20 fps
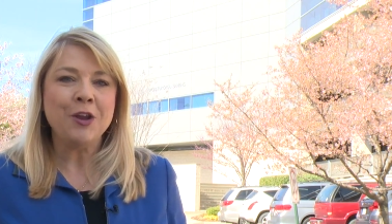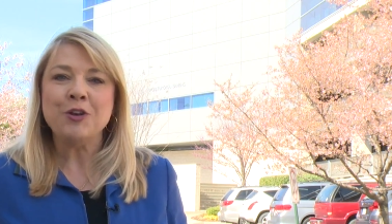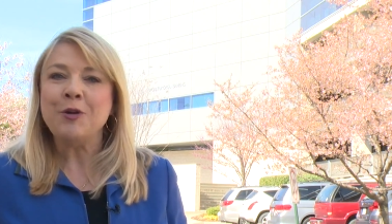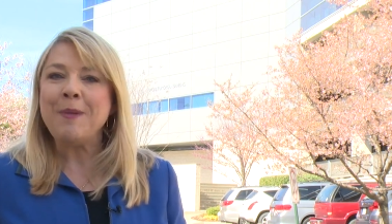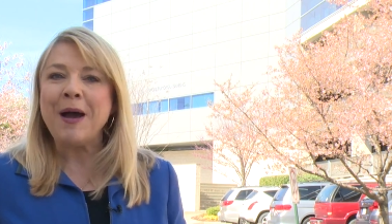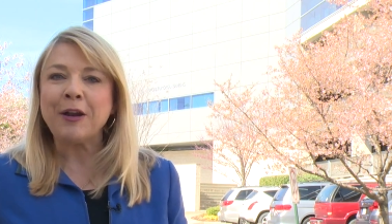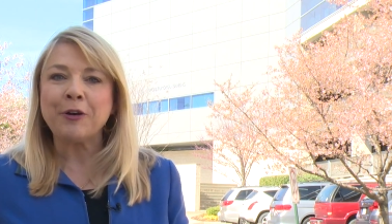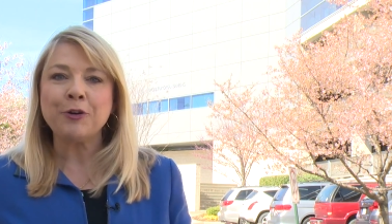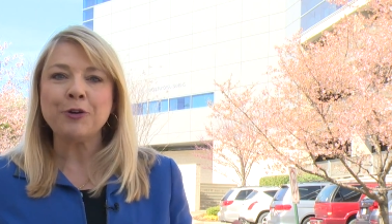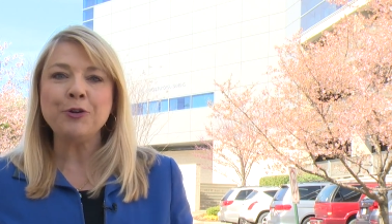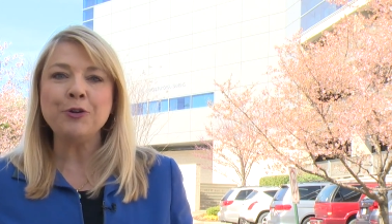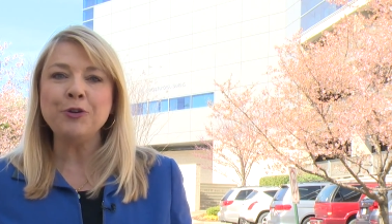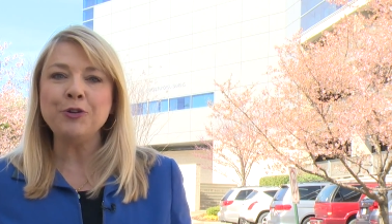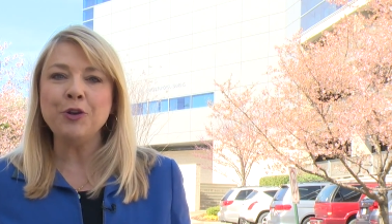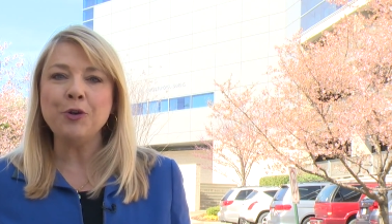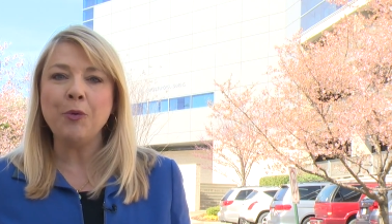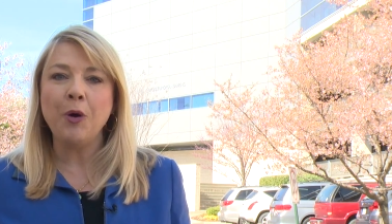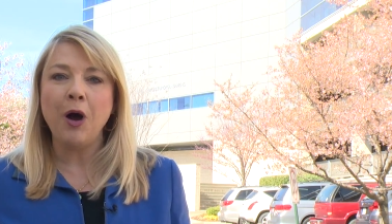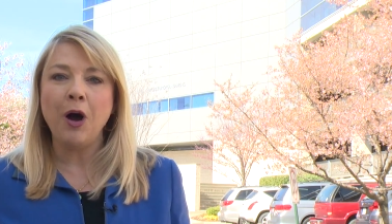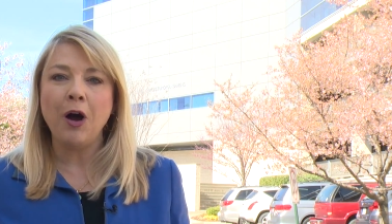No matter who
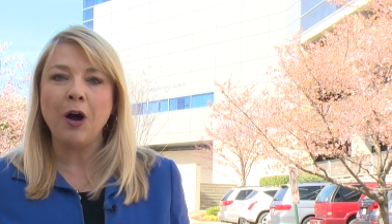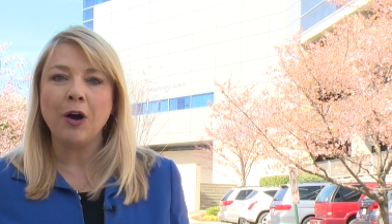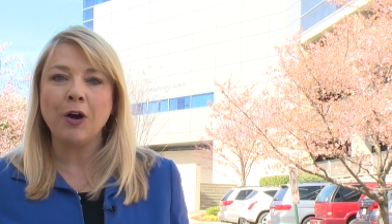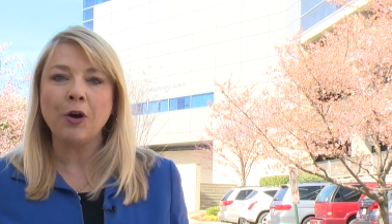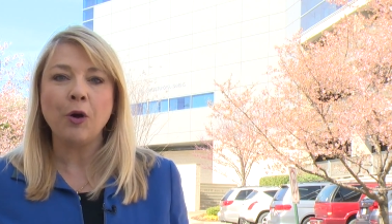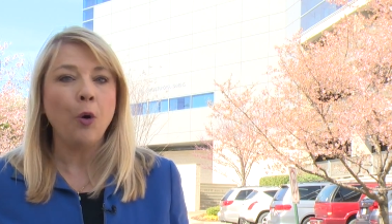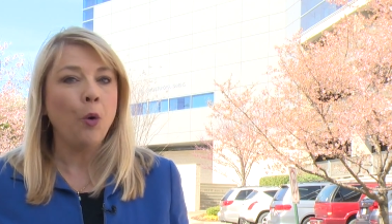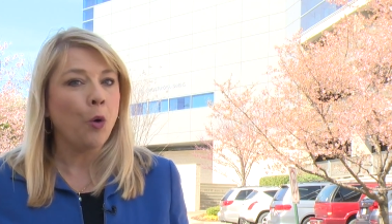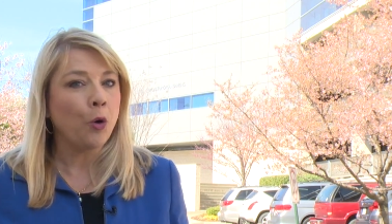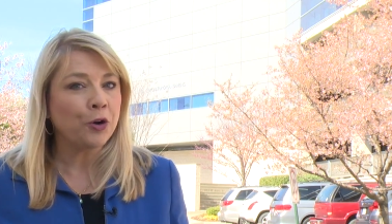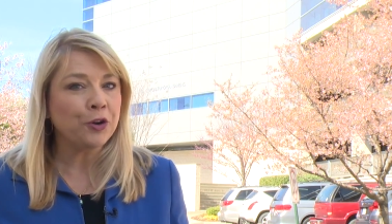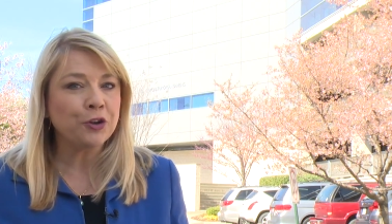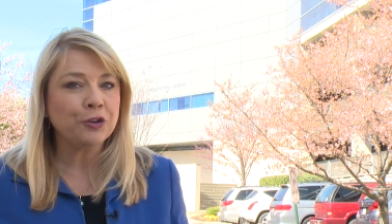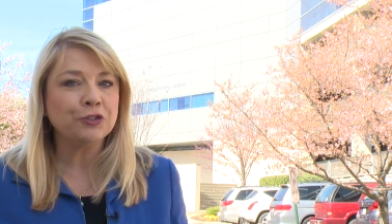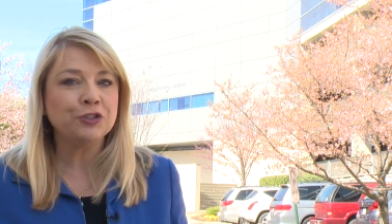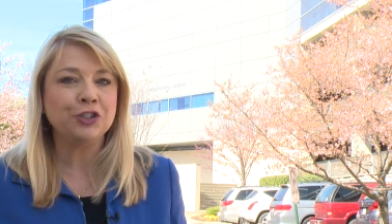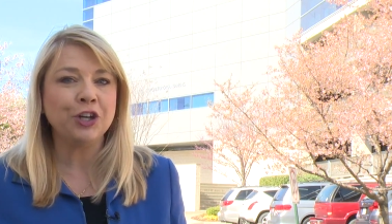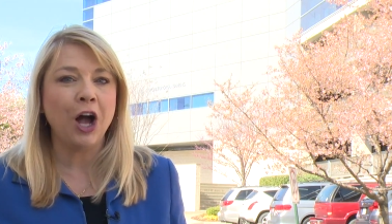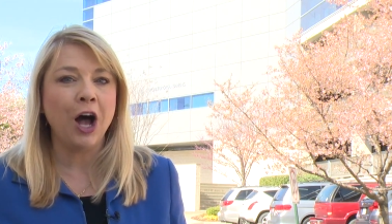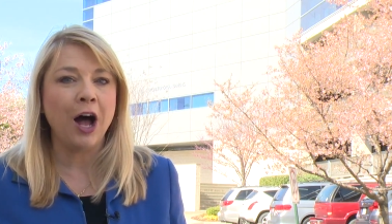you are or
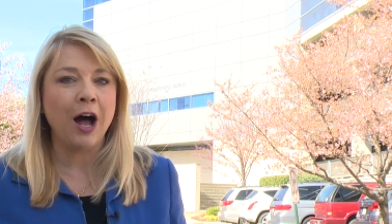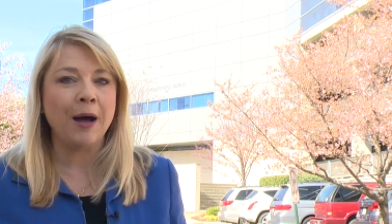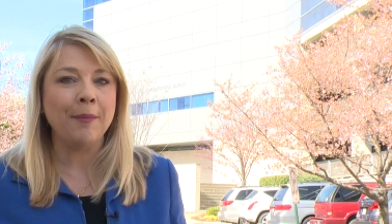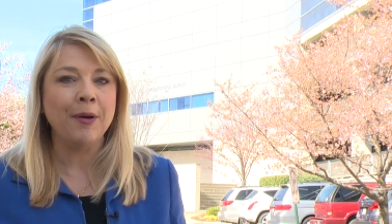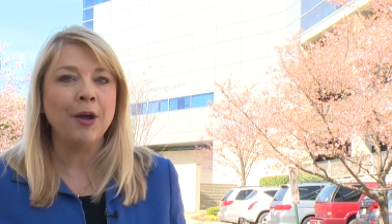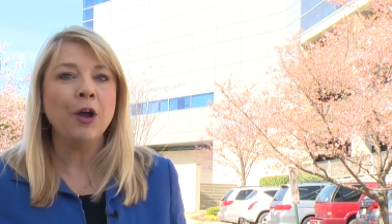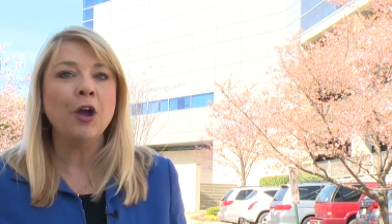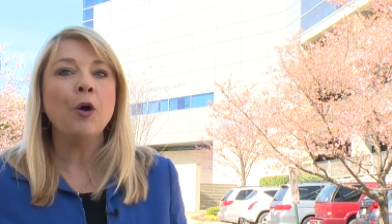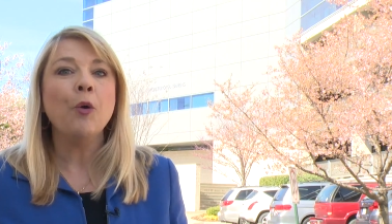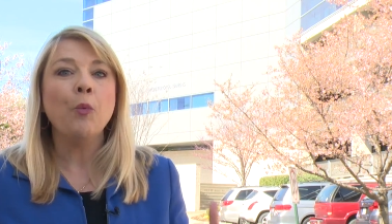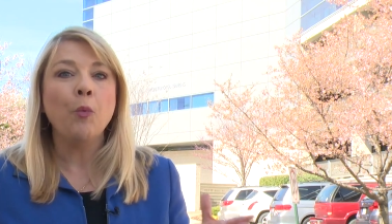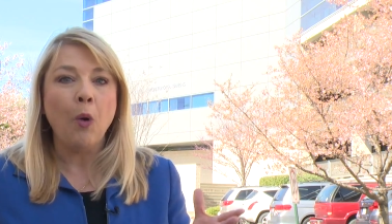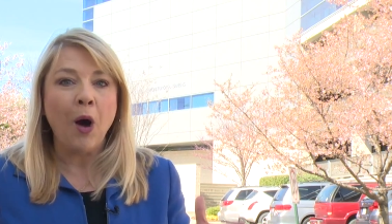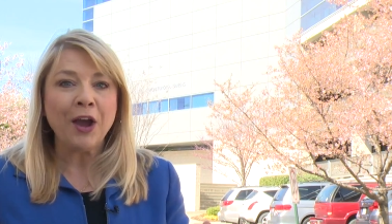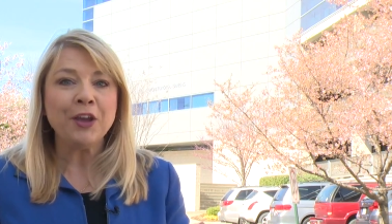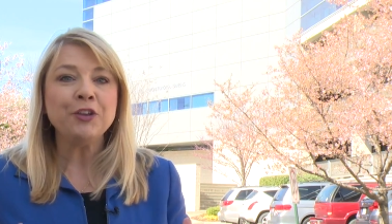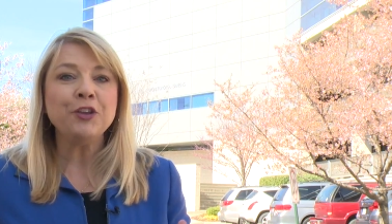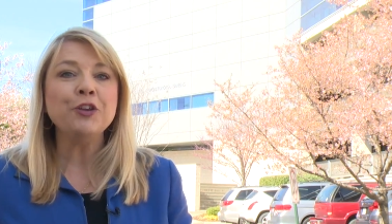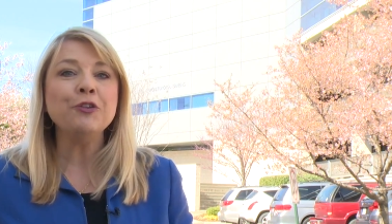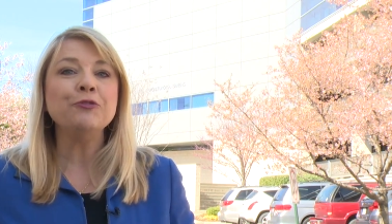your job,
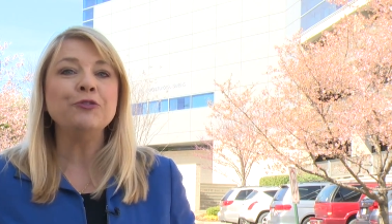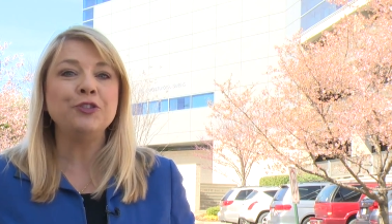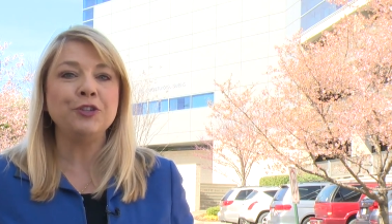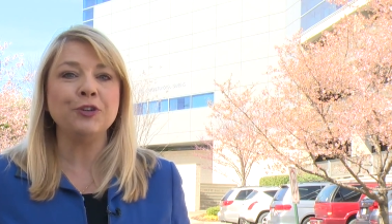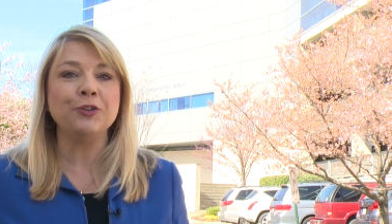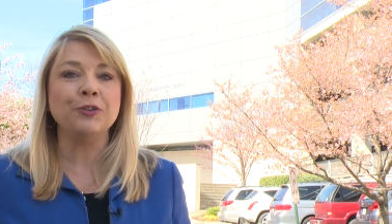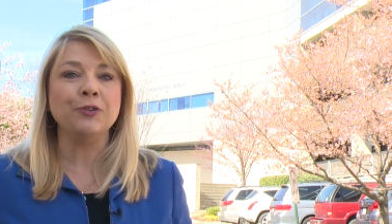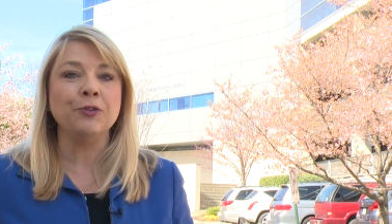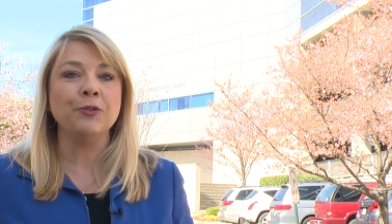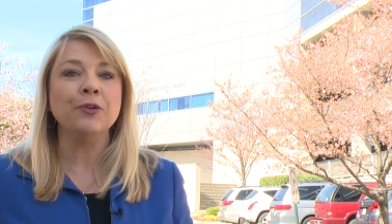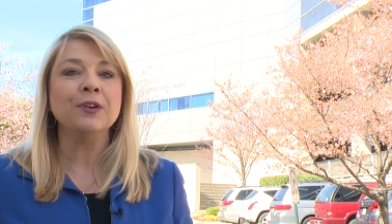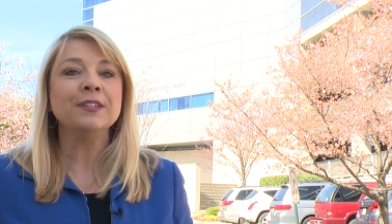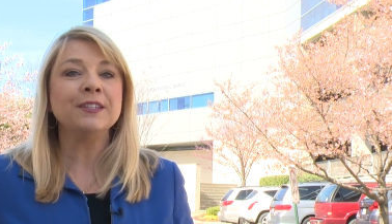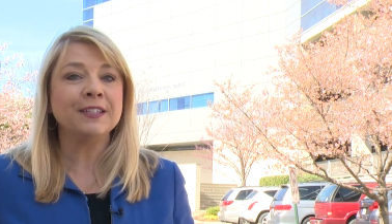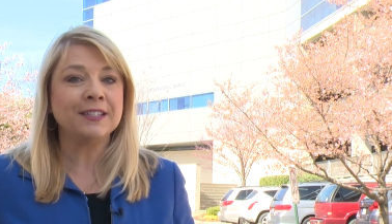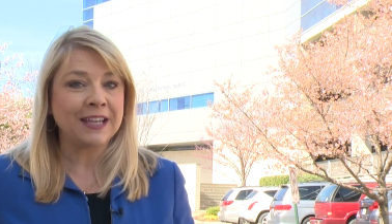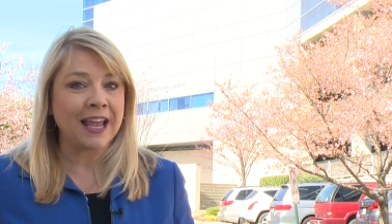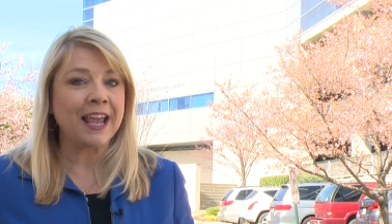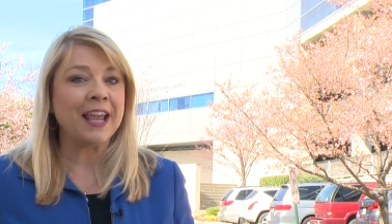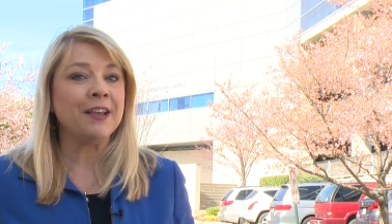what you do
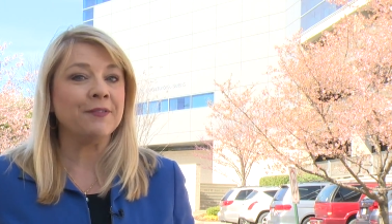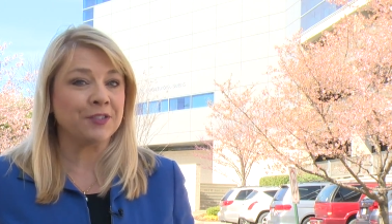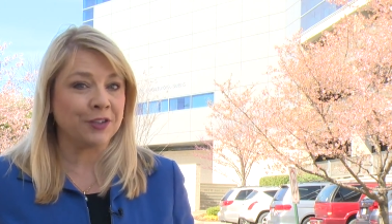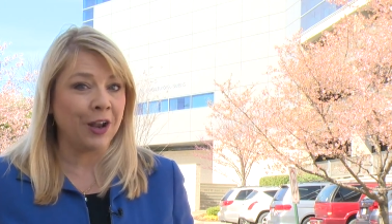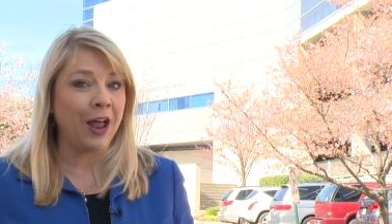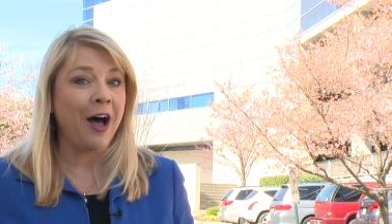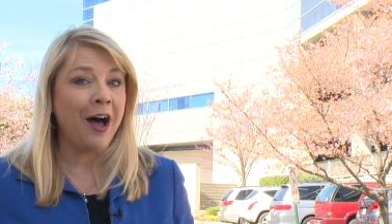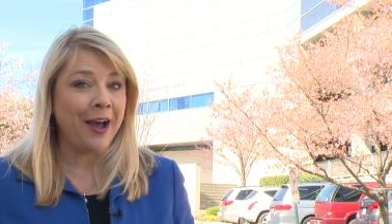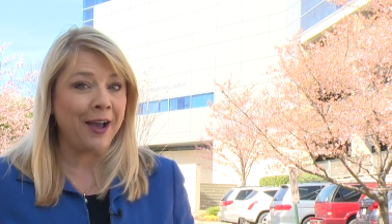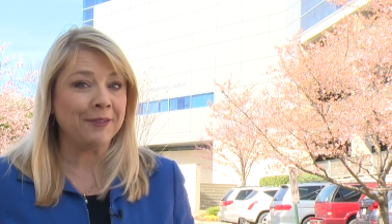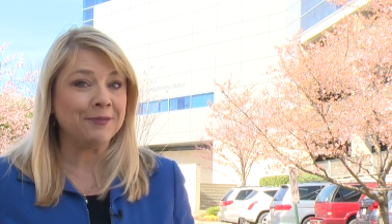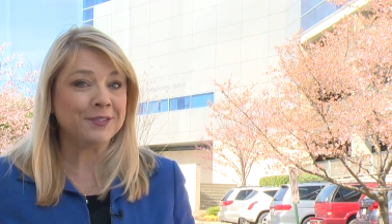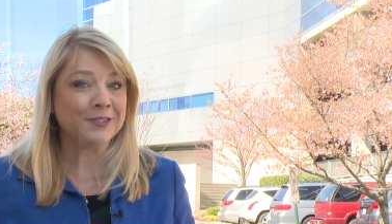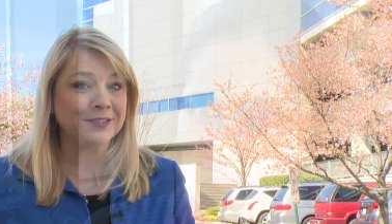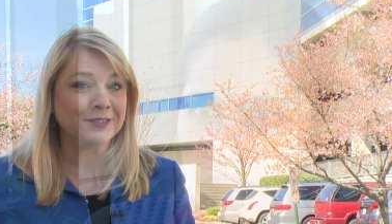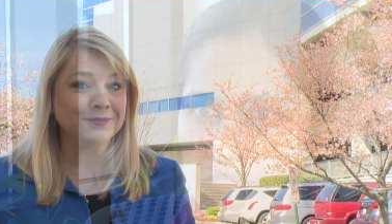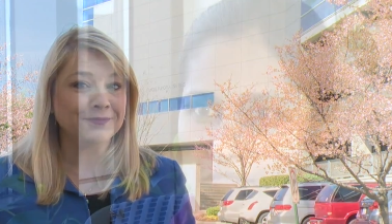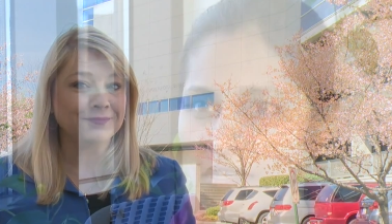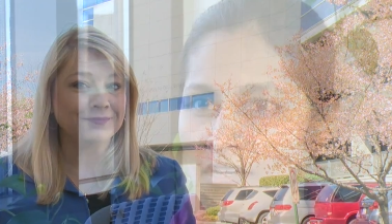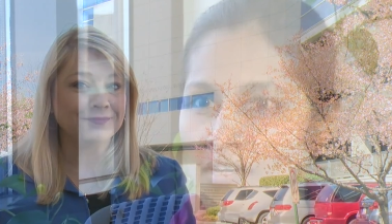saves lives.